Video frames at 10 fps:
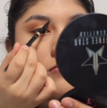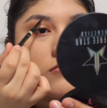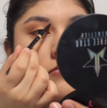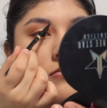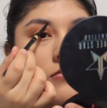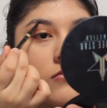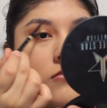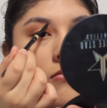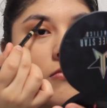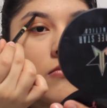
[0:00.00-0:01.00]
Then I'm going to
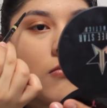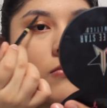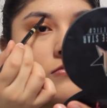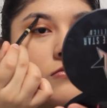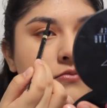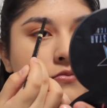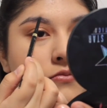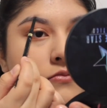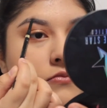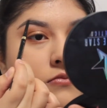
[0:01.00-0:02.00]
be defining
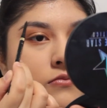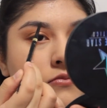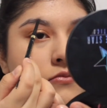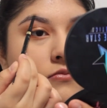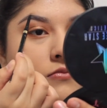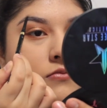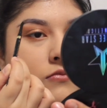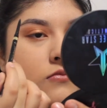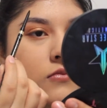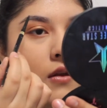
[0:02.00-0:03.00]
the brow and just
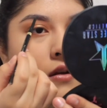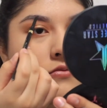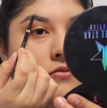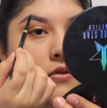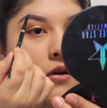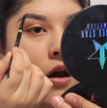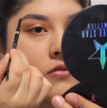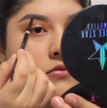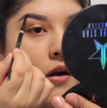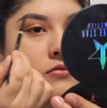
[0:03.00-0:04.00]
fill them in
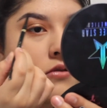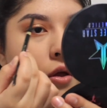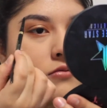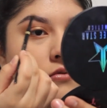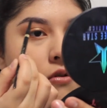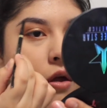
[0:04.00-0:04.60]
and brush them